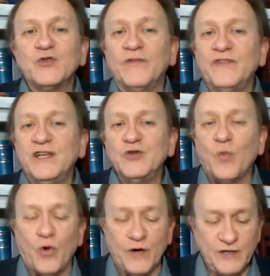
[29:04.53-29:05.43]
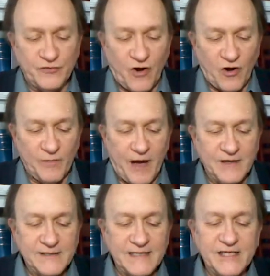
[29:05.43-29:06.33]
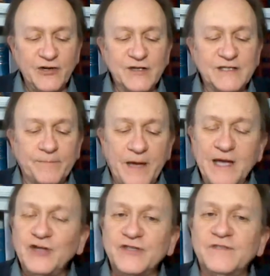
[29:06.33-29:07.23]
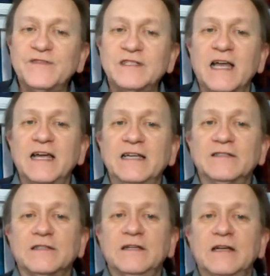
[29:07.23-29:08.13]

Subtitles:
what these warnings are all about. It says, here is the patience of the saints.